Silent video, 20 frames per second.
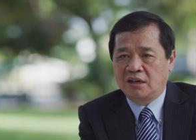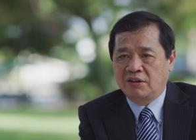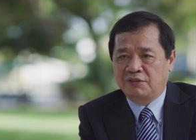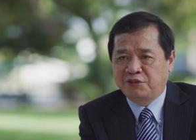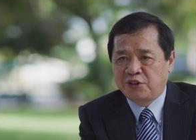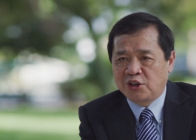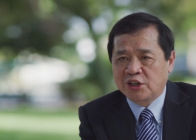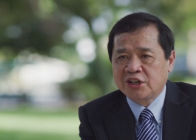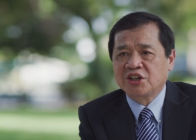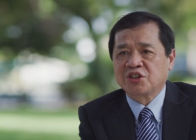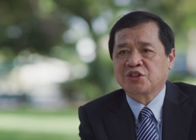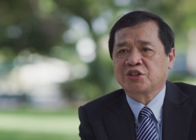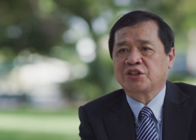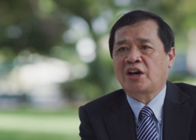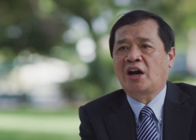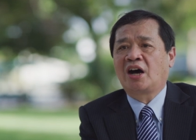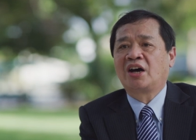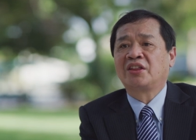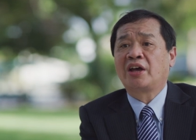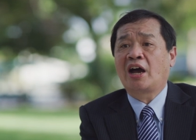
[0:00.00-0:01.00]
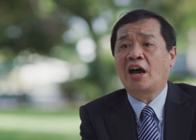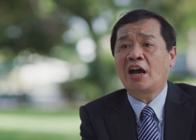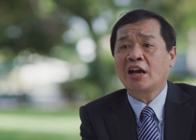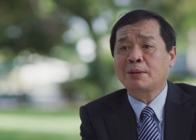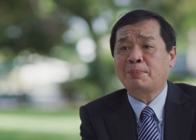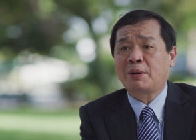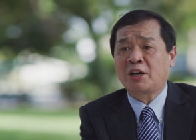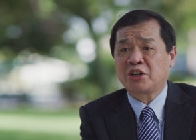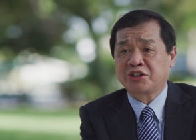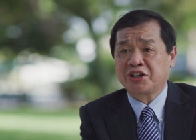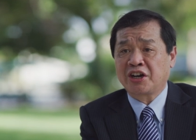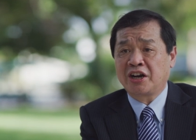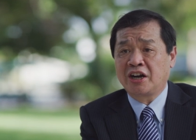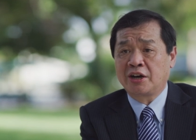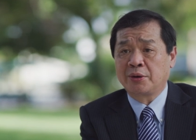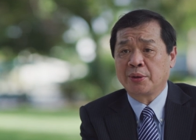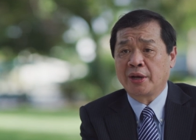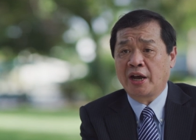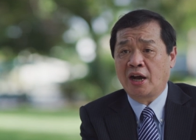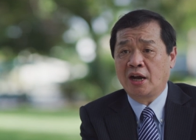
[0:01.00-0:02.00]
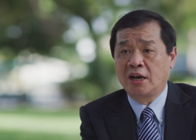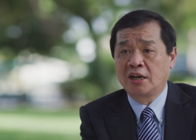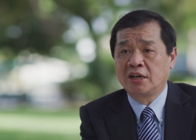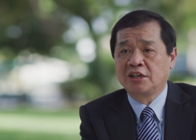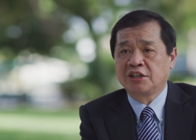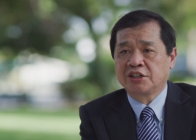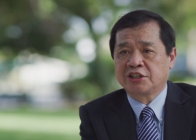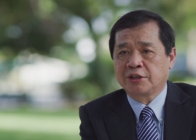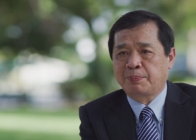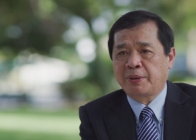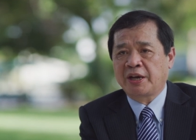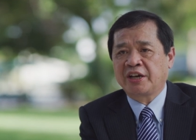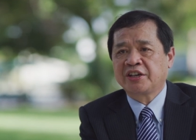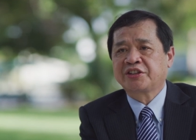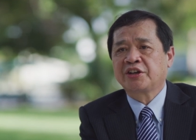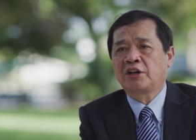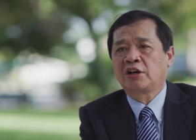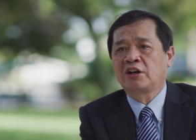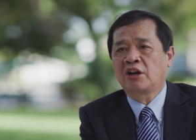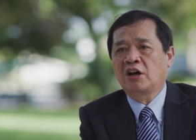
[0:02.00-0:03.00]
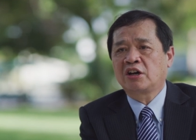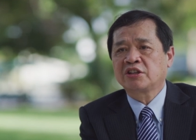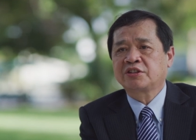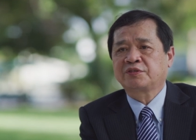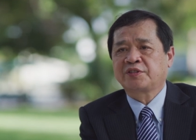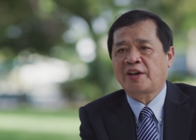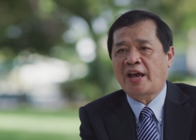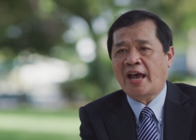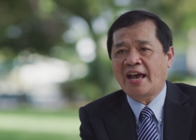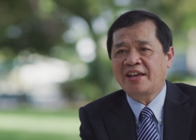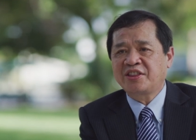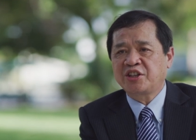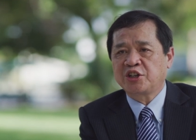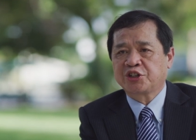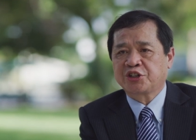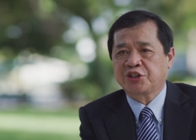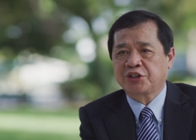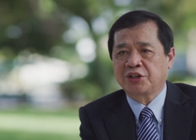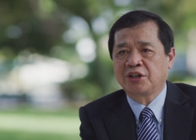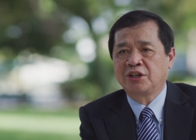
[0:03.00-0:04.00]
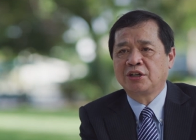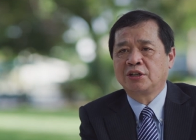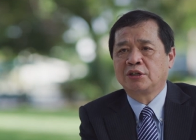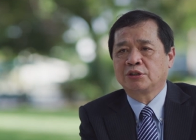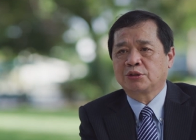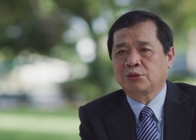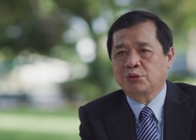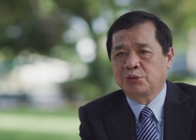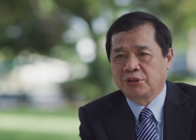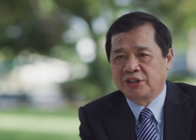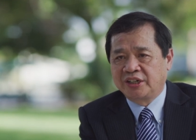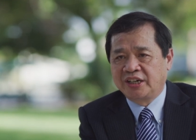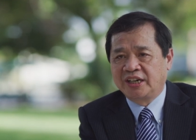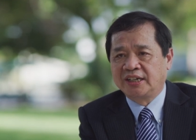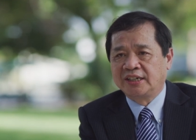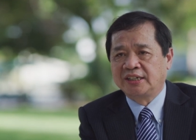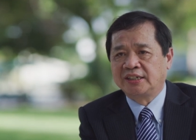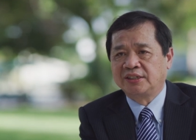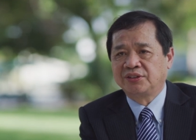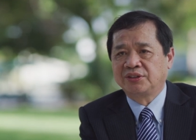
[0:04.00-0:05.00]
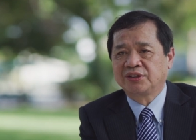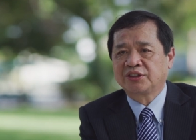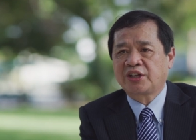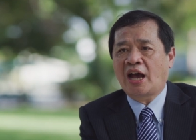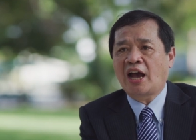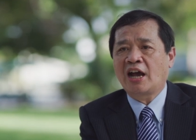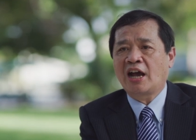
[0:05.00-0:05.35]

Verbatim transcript: focused on the acupuncture area. She paid a lot of energy to learn the